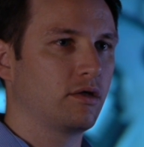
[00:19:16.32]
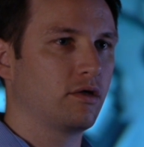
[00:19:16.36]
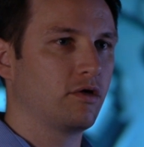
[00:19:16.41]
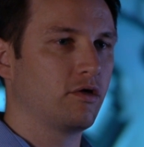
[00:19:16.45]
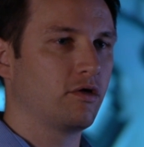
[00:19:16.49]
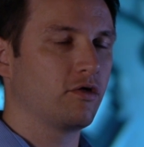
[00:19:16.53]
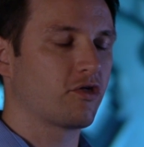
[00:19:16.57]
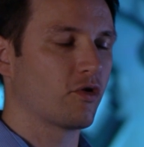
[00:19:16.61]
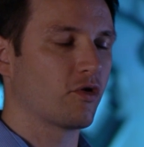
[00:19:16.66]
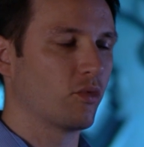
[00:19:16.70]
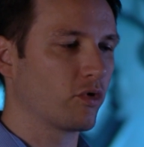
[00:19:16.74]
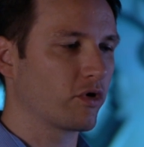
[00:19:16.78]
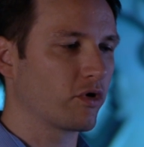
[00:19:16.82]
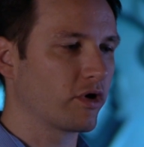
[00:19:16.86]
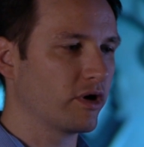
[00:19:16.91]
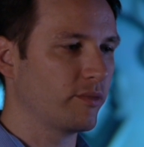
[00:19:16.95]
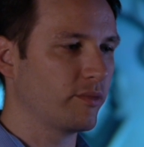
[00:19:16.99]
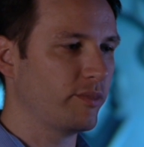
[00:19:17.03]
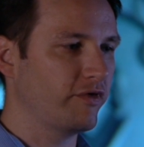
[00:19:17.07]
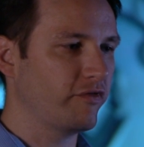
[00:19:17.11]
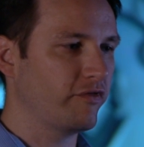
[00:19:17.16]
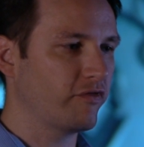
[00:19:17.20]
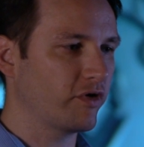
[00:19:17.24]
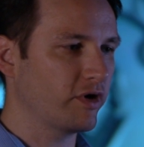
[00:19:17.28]
So we're going to
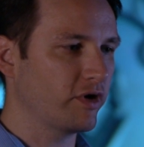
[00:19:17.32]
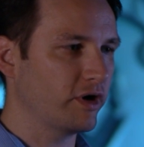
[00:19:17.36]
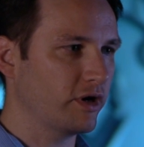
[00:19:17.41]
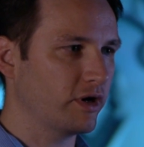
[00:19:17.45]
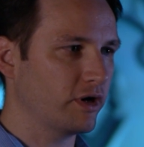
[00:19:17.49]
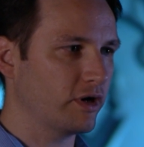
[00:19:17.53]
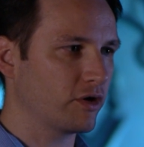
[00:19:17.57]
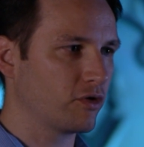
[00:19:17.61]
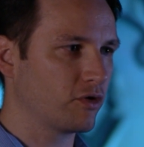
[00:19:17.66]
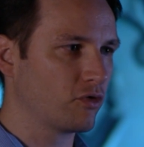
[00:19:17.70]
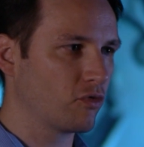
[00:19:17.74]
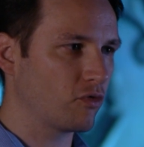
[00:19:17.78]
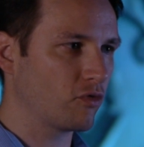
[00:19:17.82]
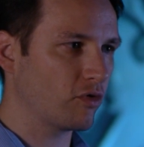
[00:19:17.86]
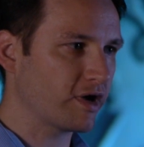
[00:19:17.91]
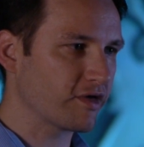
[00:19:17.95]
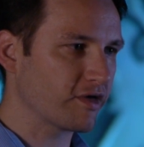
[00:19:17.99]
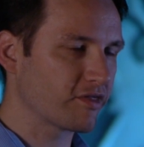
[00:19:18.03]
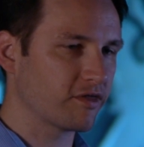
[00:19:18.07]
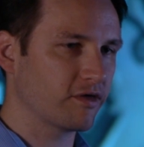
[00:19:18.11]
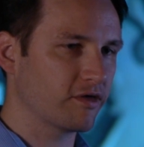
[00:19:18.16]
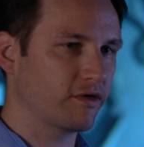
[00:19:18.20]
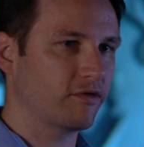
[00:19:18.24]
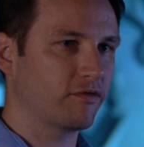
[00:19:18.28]
be very
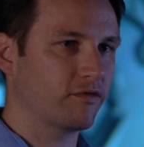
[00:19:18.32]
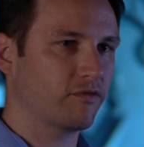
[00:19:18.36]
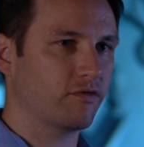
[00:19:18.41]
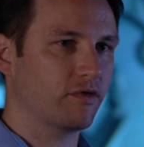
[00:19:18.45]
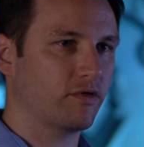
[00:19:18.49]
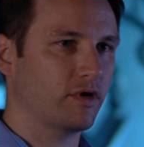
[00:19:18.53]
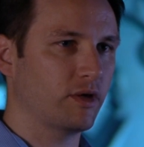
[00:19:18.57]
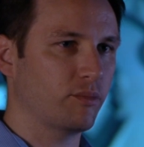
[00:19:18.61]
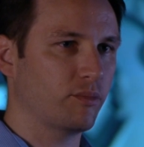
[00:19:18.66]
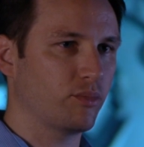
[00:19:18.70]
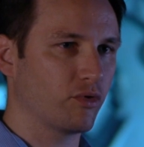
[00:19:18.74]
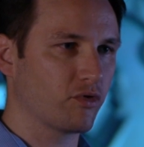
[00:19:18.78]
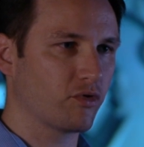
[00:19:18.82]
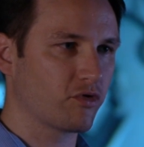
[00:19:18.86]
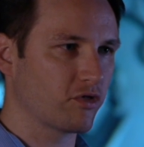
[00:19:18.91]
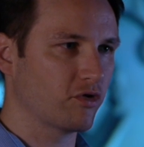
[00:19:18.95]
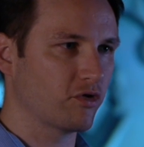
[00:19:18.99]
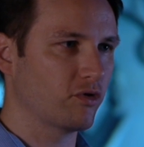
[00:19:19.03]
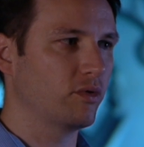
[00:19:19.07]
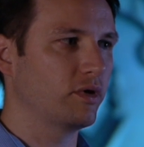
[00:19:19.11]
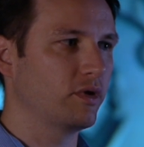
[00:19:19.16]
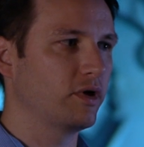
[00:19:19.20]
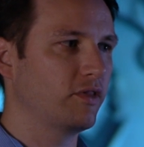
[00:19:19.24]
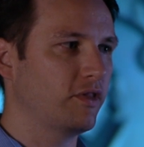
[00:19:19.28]
aggressive in
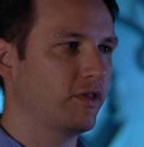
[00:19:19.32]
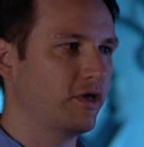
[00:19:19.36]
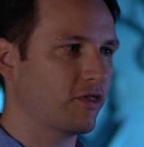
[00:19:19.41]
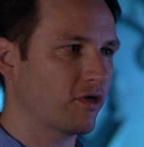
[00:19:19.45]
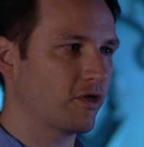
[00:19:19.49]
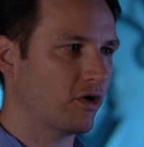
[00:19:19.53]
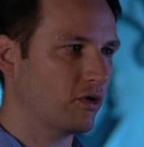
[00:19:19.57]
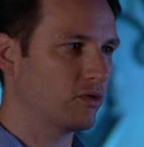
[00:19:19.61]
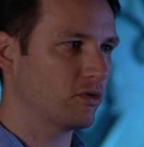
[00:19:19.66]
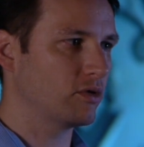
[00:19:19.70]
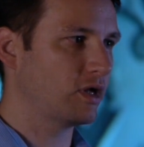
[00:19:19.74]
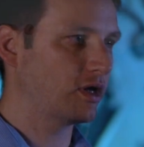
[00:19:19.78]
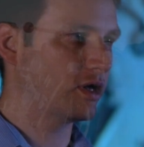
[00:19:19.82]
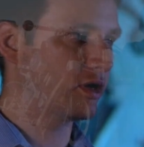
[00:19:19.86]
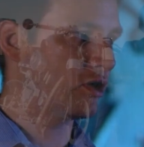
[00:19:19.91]
pursuing these online